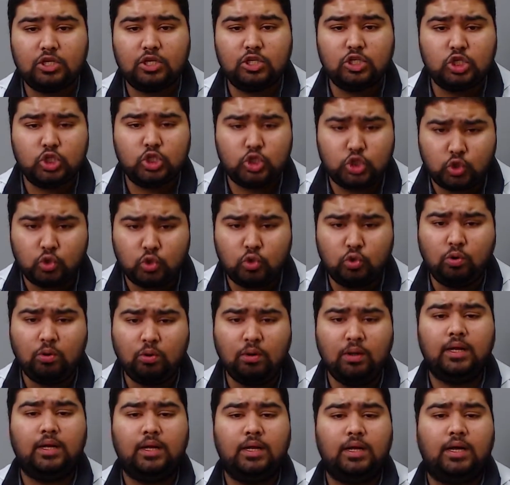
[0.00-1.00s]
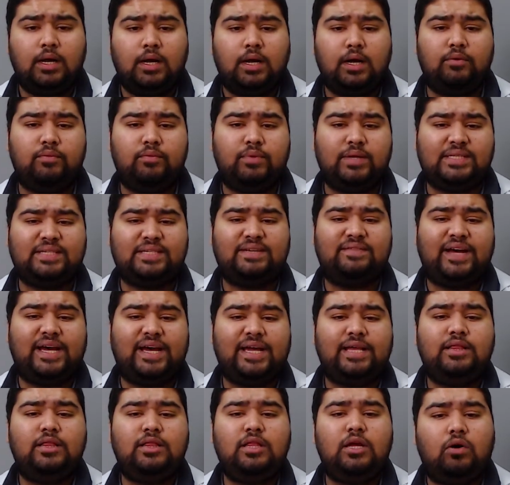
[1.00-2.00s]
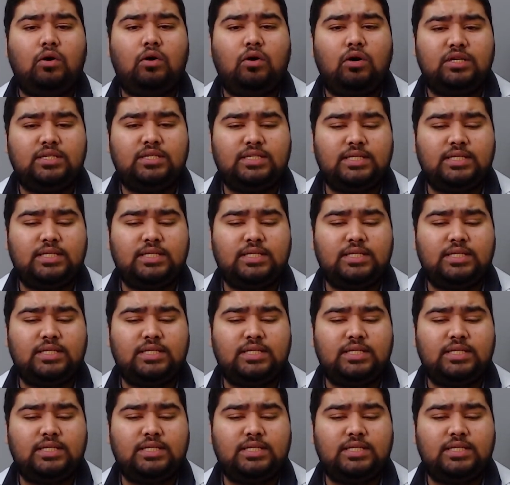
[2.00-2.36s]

So, we divide the